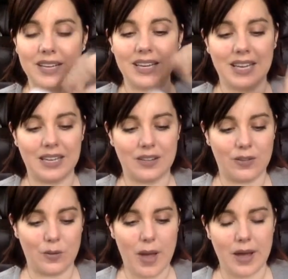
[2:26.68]
in the
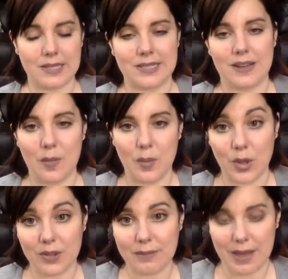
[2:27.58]
little box. And I'll
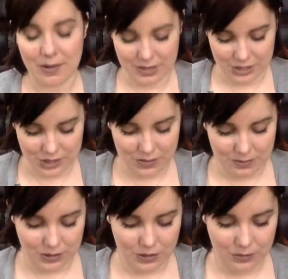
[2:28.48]
pull them out and show them
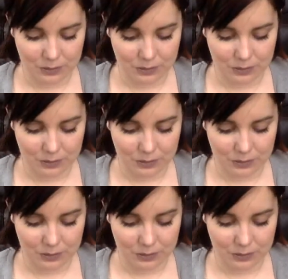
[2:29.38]
to you.